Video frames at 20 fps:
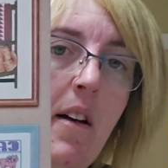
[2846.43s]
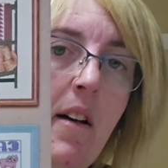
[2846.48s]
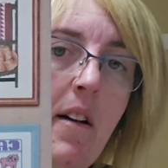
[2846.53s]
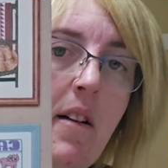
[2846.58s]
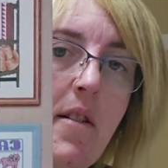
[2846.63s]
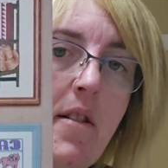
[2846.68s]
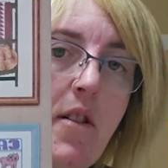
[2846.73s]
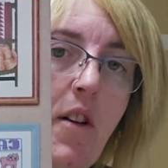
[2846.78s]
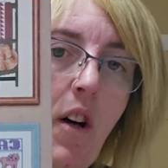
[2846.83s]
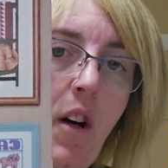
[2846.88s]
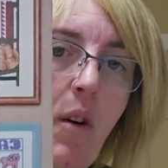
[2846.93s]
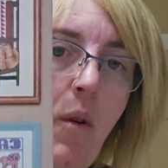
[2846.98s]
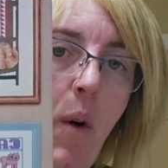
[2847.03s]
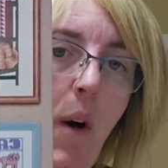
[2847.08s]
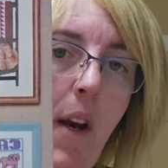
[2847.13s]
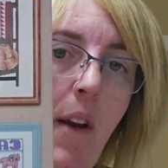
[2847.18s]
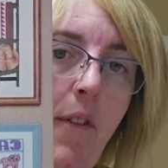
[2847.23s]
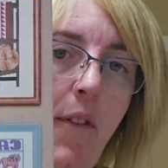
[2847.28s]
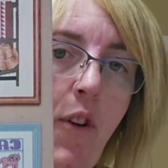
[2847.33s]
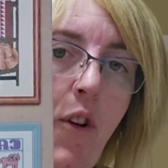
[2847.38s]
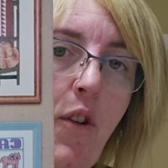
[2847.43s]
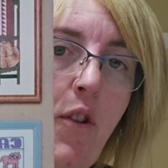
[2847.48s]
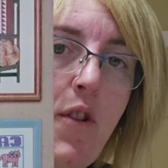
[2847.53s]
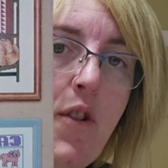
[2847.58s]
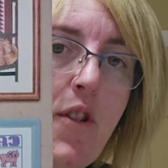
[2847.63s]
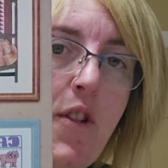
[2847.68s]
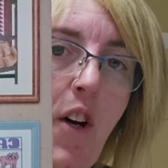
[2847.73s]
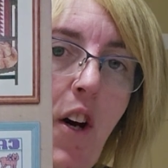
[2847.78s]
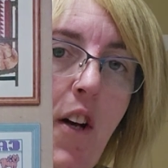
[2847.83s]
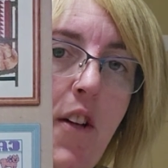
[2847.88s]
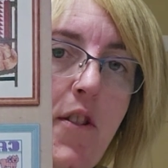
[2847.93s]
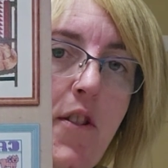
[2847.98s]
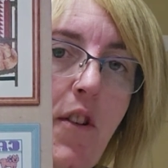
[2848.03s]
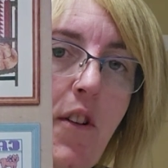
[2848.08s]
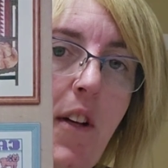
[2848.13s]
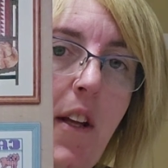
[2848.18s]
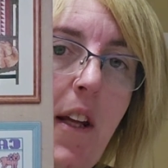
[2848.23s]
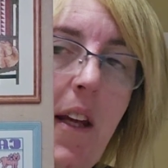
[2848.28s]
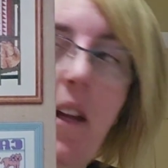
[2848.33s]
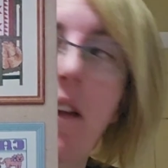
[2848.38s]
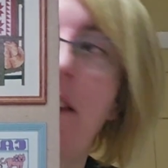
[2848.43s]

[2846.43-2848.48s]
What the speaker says: It's got quite a few designs on here,